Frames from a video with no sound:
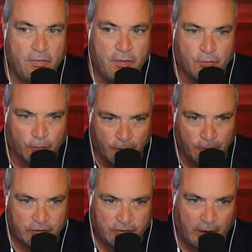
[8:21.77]
the
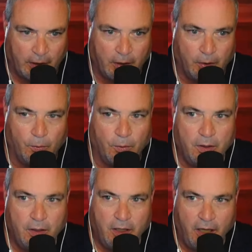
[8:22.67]
Krueger Show
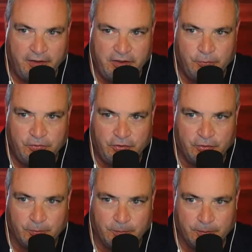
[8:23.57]
on
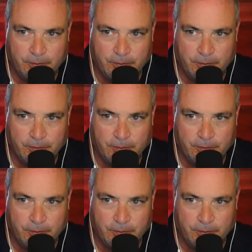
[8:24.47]
YouTube.